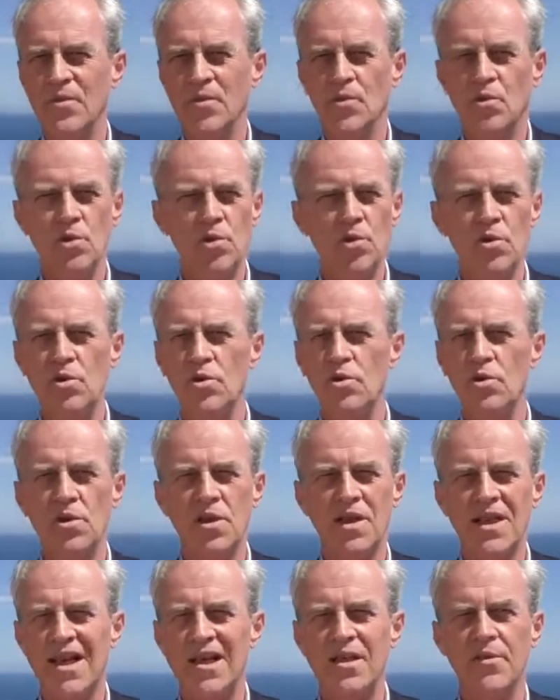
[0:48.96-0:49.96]
New
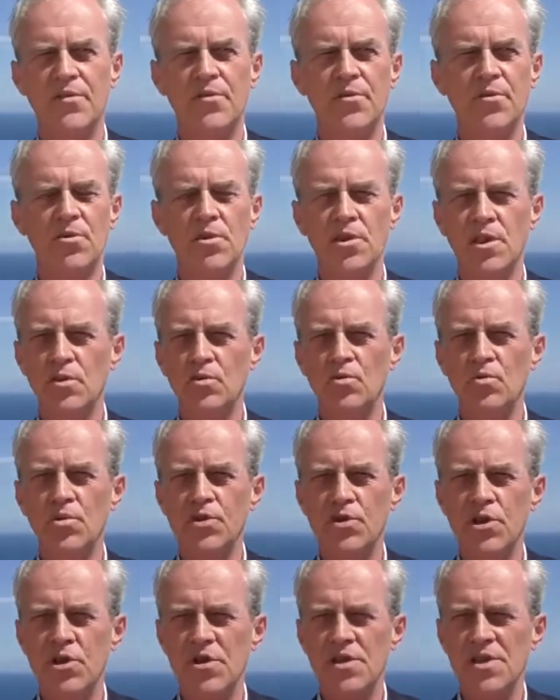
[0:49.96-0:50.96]
York, California, New
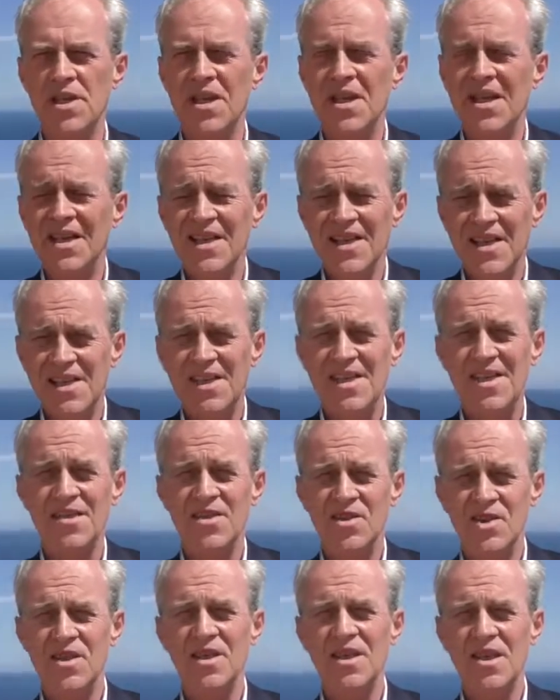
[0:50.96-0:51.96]
Jersey.
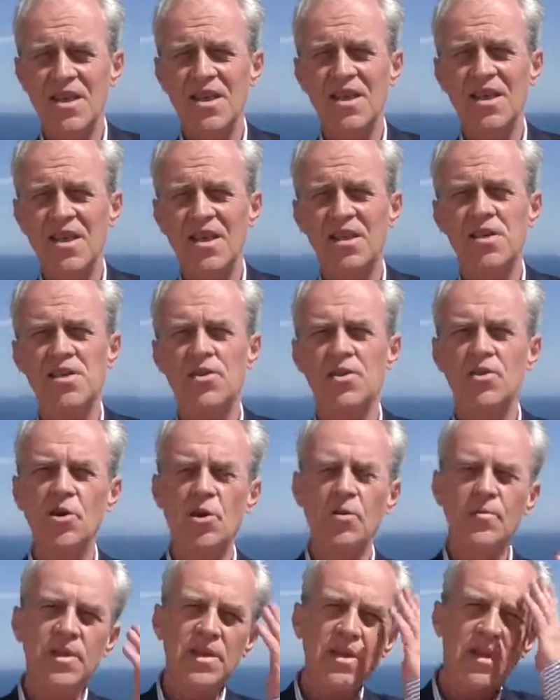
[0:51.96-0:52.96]
Essentially, he is the
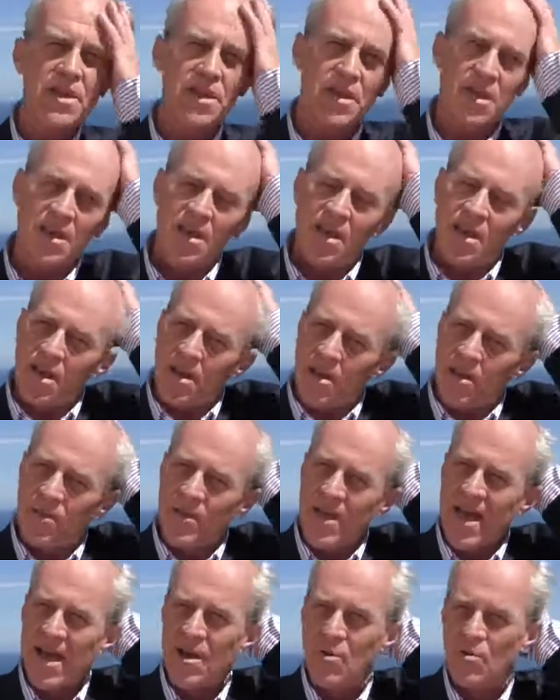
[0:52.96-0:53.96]
nominee.
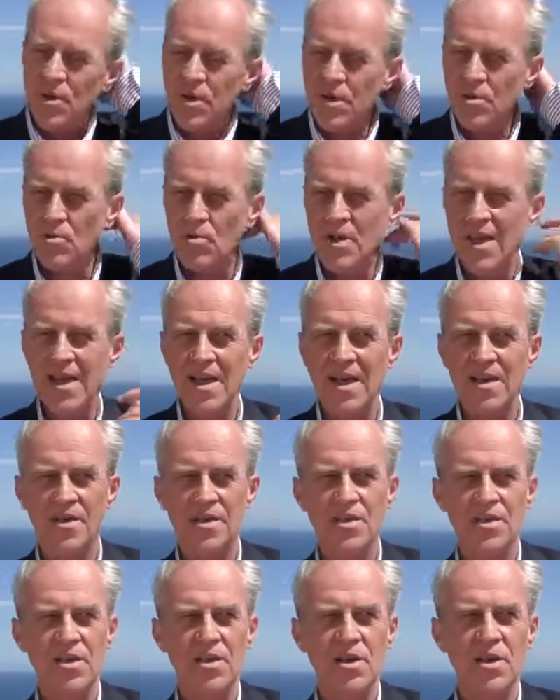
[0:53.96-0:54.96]
Now, we're aware
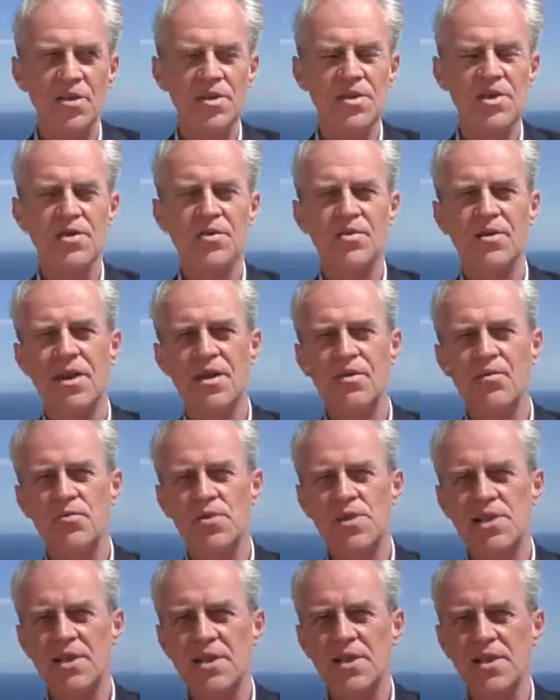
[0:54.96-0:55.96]
that the others are trying to
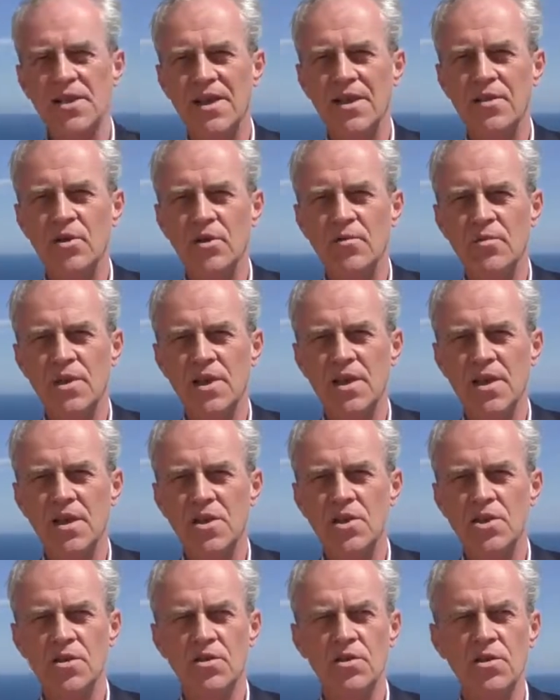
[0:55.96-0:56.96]
steal that
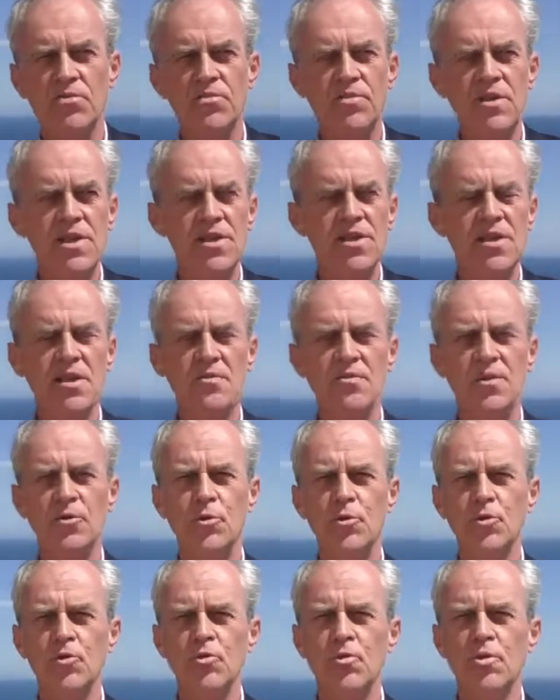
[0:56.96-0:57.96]
nomination. The reason they want
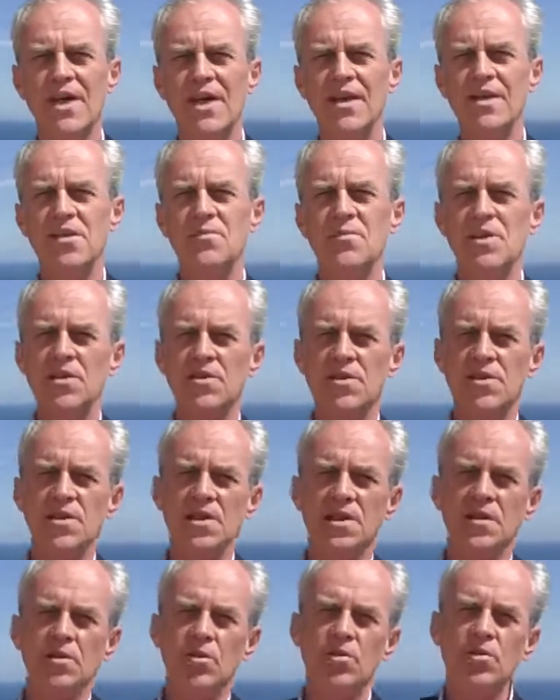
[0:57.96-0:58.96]
to do that is because
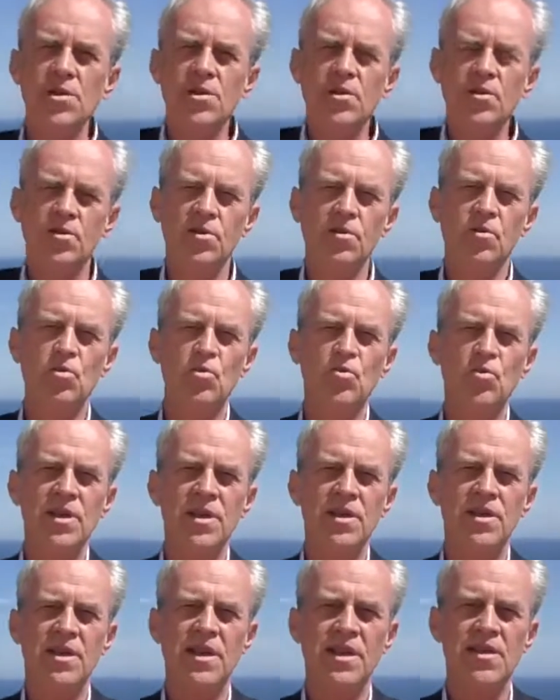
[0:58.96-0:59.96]
they know he's going to
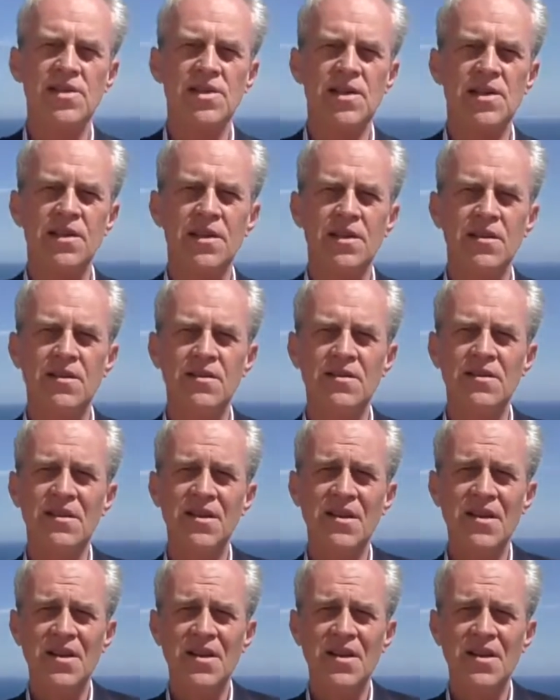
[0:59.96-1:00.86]
win against Clinton